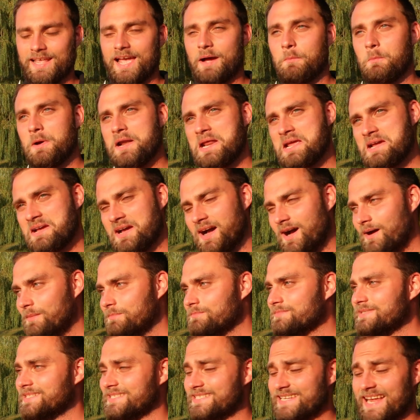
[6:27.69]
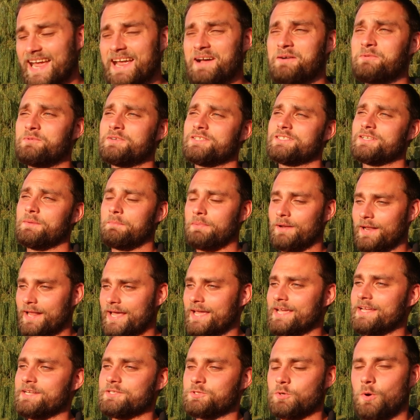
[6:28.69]
And when it comes down to
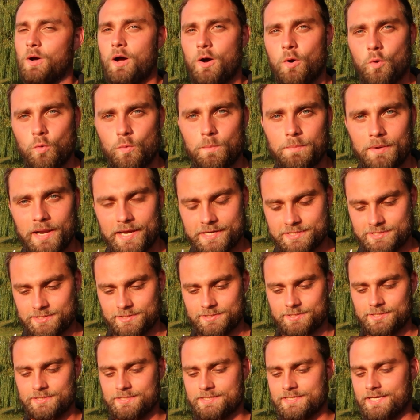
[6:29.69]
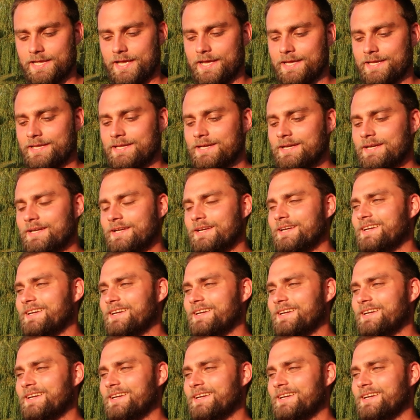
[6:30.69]
blades, or old blades, I should say,